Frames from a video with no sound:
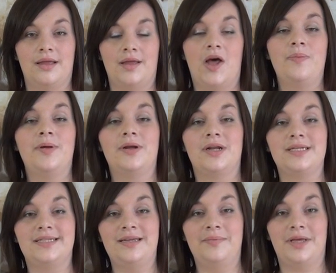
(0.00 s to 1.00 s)

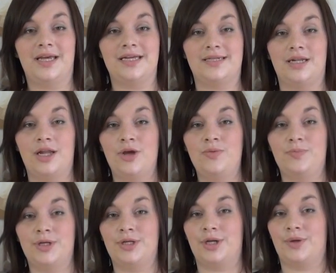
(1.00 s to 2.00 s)
Hypoglycemia is a low
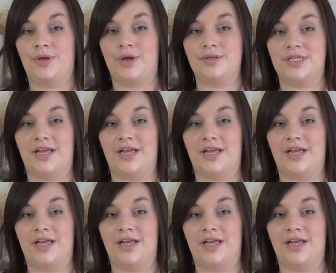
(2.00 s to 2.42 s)
blood glucose